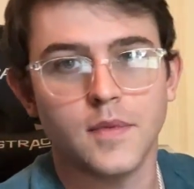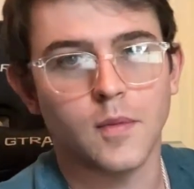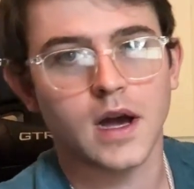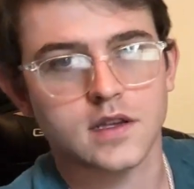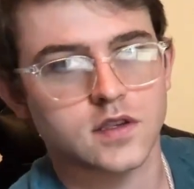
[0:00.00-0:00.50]
the
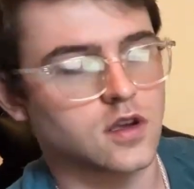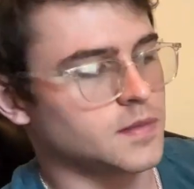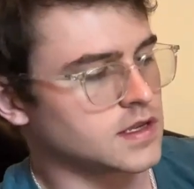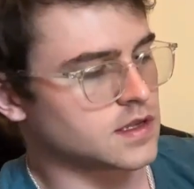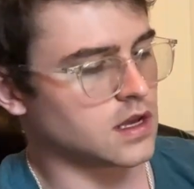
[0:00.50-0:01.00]
box is all
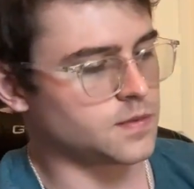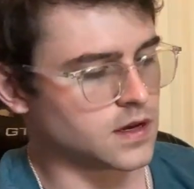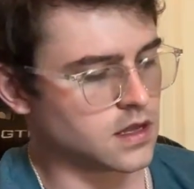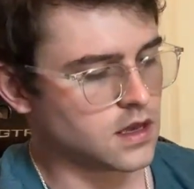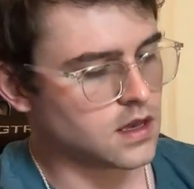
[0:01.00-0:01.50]
messed up,
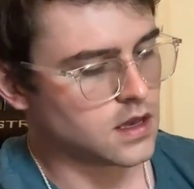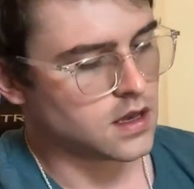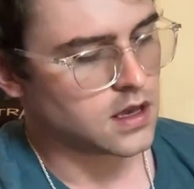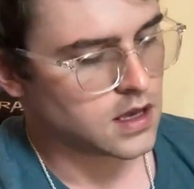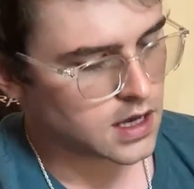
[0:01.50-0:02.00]
but
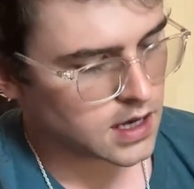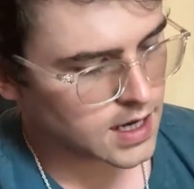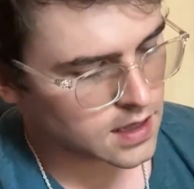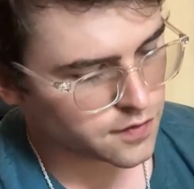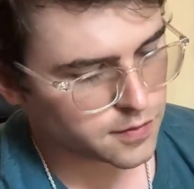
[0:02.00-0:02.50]
I
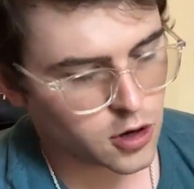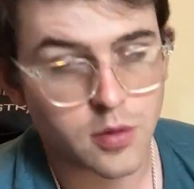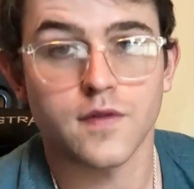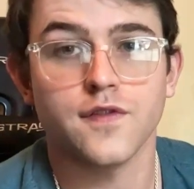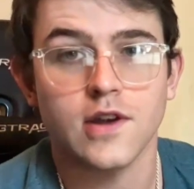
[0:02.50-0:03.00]
got from
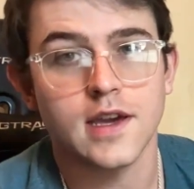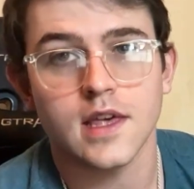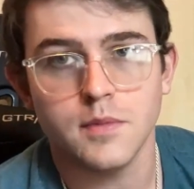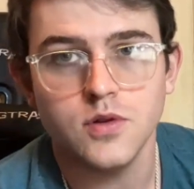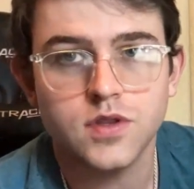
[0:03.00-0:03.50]
Harbor Freight
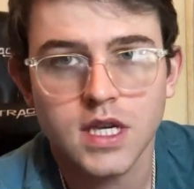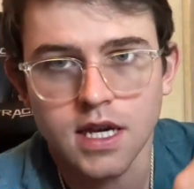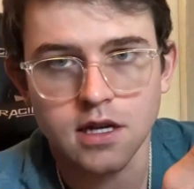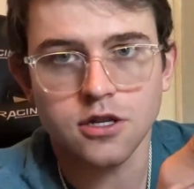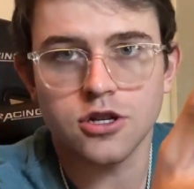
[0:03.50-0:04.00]
a boost
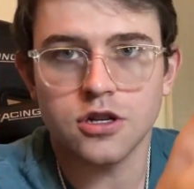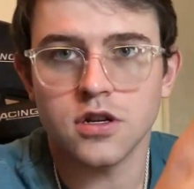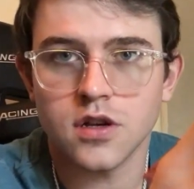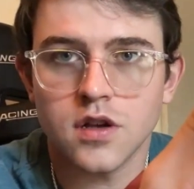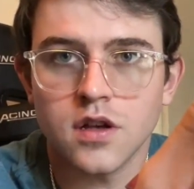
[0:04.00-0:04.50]
gauge.
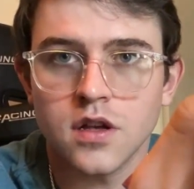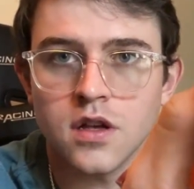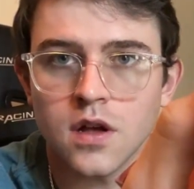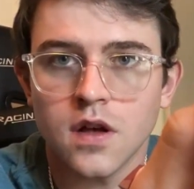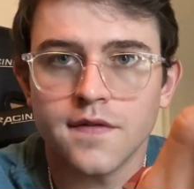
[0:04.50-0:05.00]

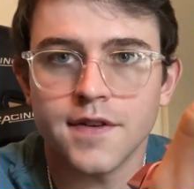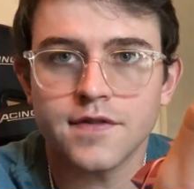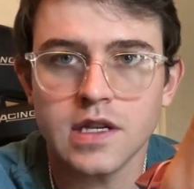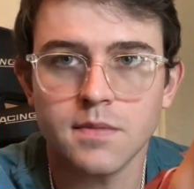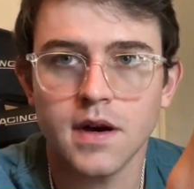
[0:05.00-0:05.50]

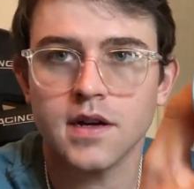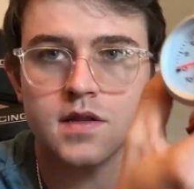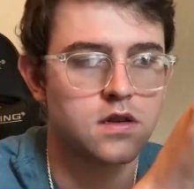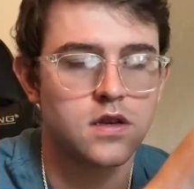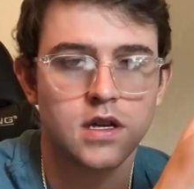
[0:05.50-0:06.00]
$15
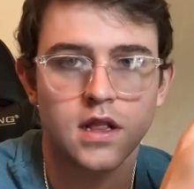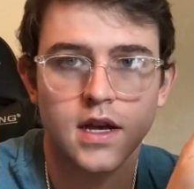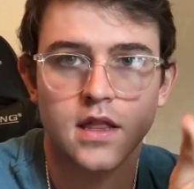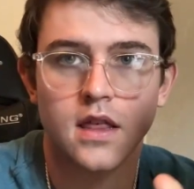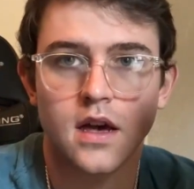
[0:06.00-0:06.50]
if you can
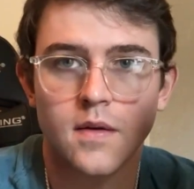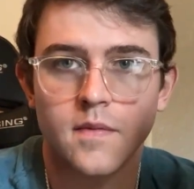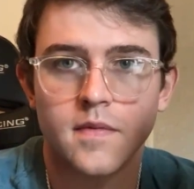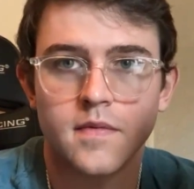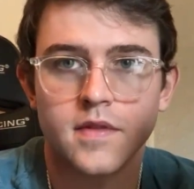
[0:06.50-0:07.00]
light it up.
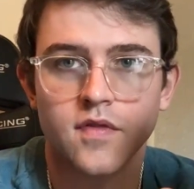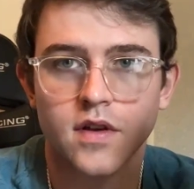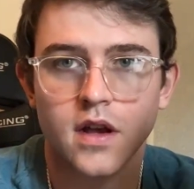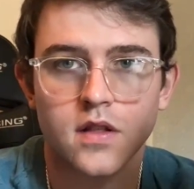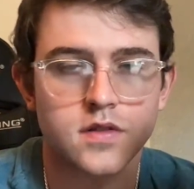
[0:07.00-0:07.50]

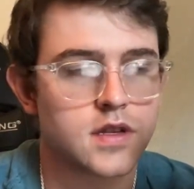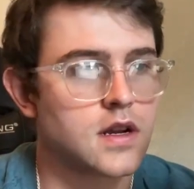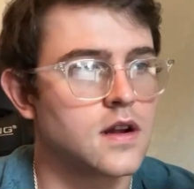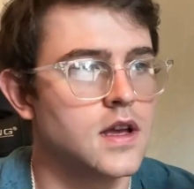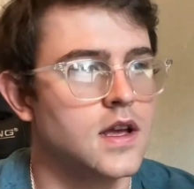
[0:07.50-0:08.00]
Different colors
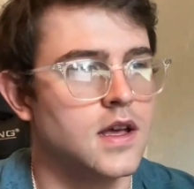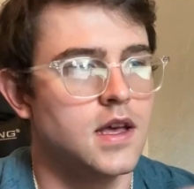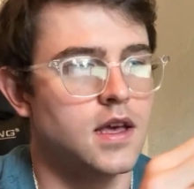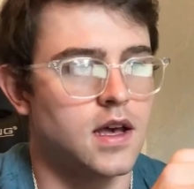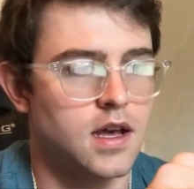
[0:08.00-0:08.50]
there.
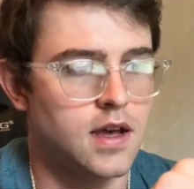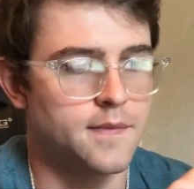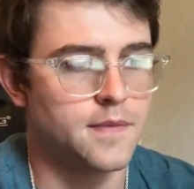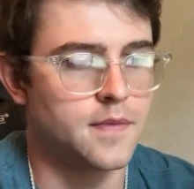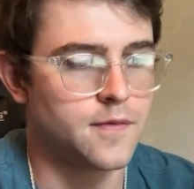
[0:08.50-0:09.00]

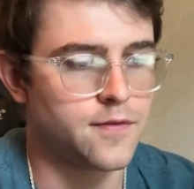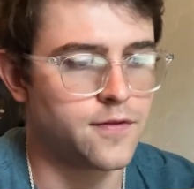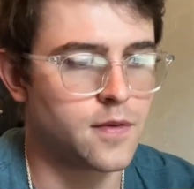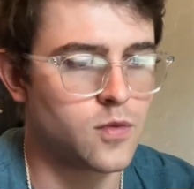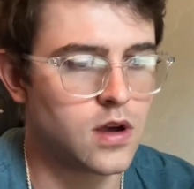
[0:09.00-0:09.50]

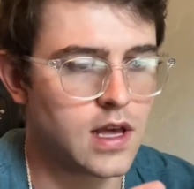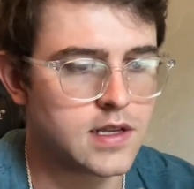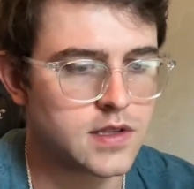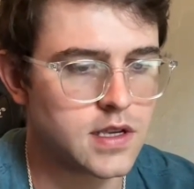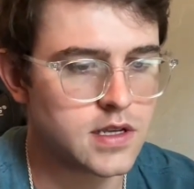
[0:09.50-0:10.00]
From what I
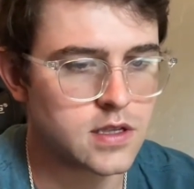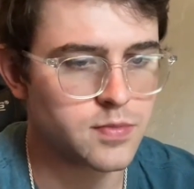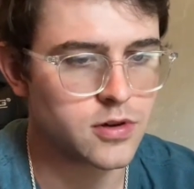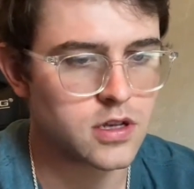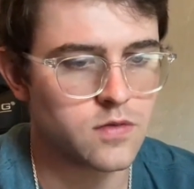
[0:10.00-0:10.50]
see, it's
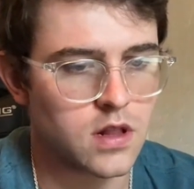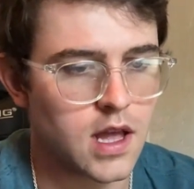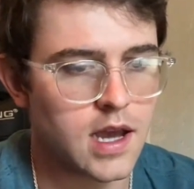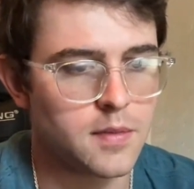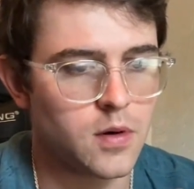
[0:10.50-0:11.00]
pretty
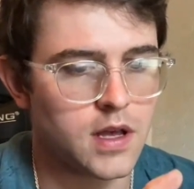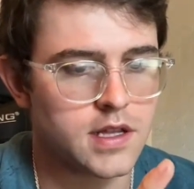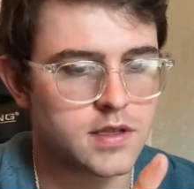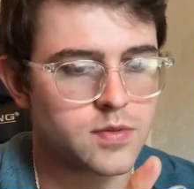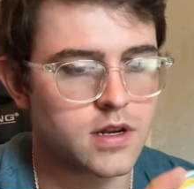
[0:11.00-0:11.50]
reliable and
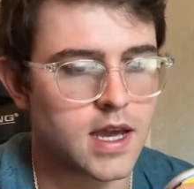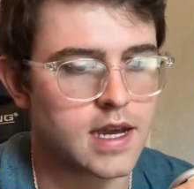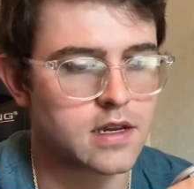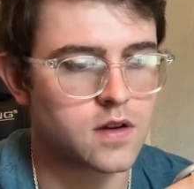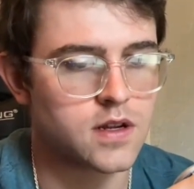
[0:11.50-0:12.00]
it's pretty
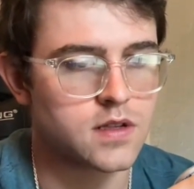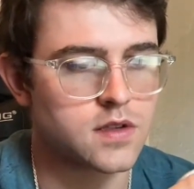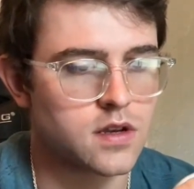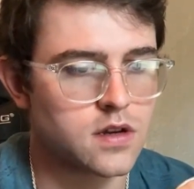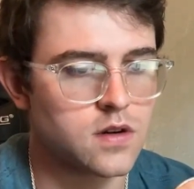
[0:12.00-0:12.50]
accurate.
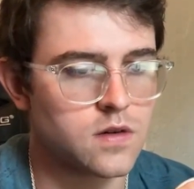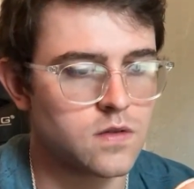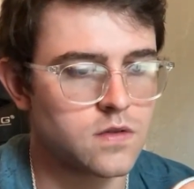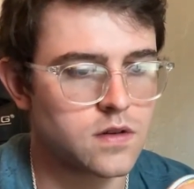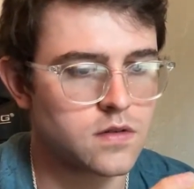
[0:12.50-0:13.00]
So,
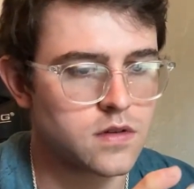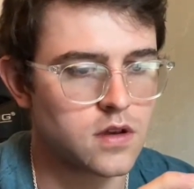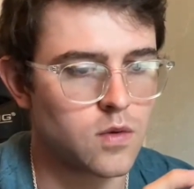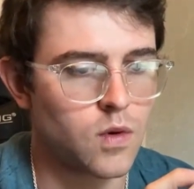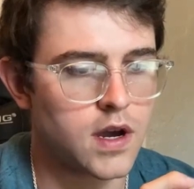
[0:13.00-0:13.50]
you
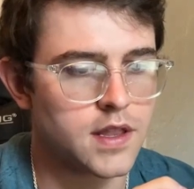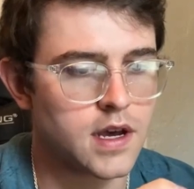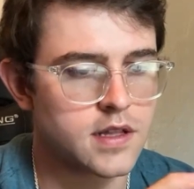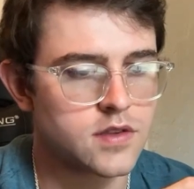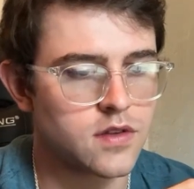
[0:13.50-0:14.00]
know, why
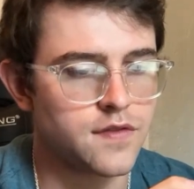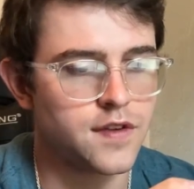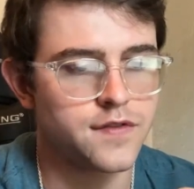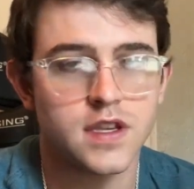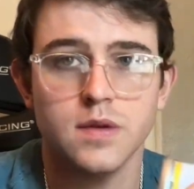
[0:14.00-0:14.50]
not? It's only
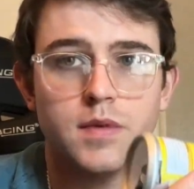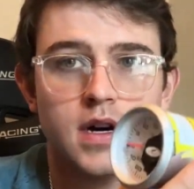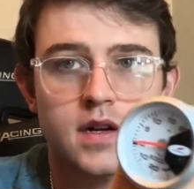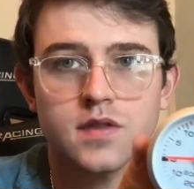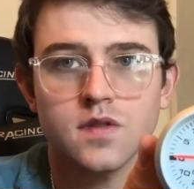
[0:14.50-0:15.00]

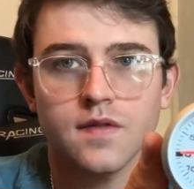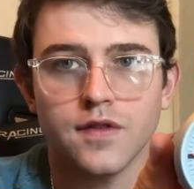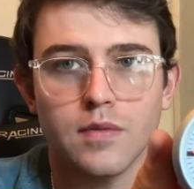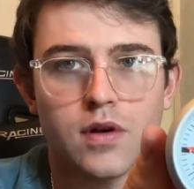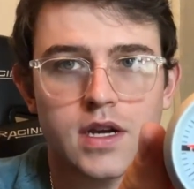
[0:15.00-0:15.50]
$15. If
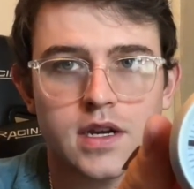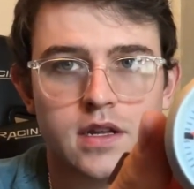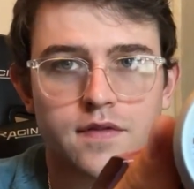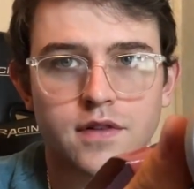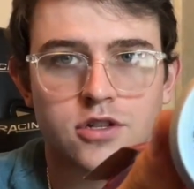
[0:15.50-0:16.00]
you break it,
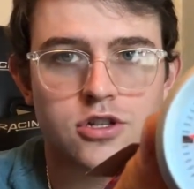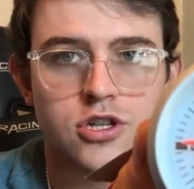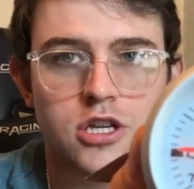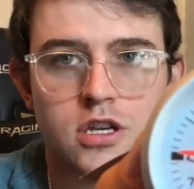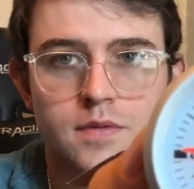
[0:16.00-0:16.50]
if it's
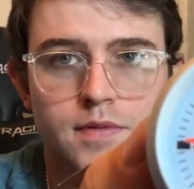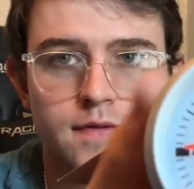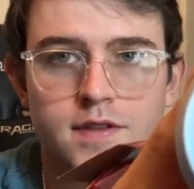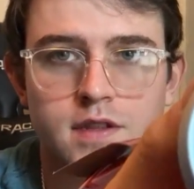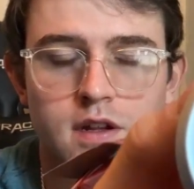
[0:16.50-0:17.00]
cheap, if
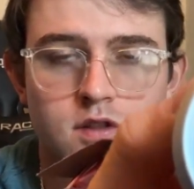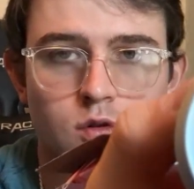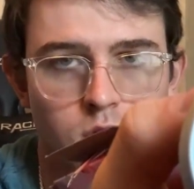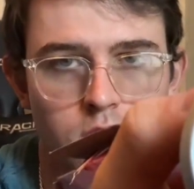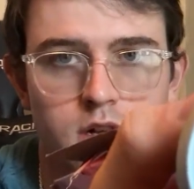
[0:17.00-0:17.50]
it doesn't
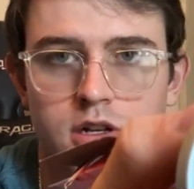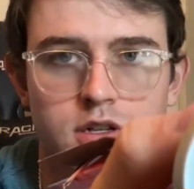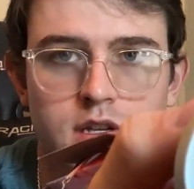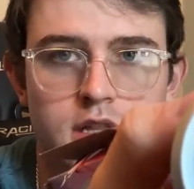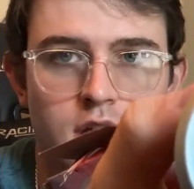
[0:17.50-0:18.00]
work, you
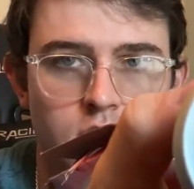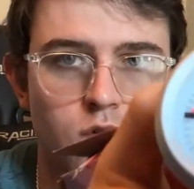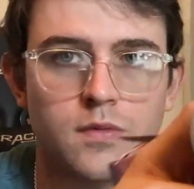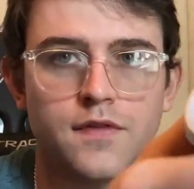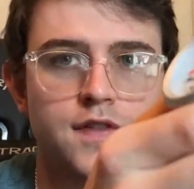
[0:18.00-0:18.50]
just get another
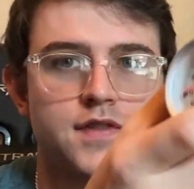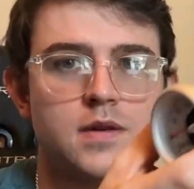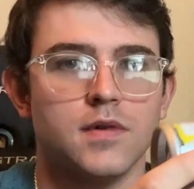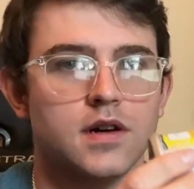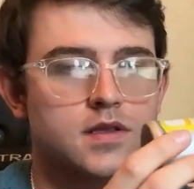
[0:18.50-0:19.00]
one for
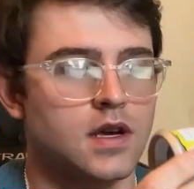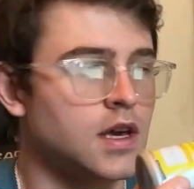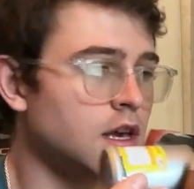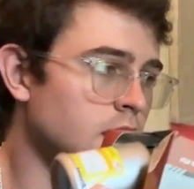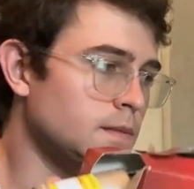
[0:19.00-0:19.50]
$15.
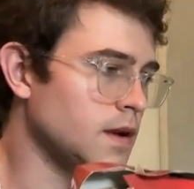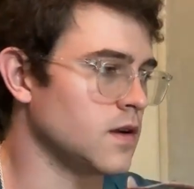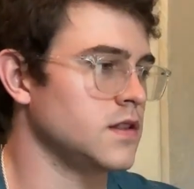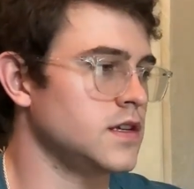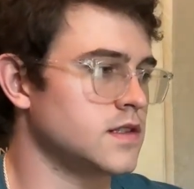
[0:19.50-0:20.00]

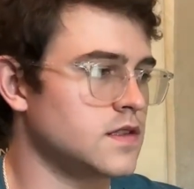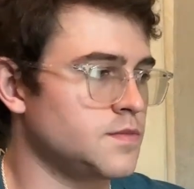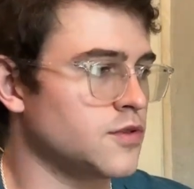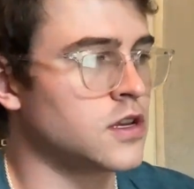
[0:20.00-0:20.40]
Apparently, it's pretty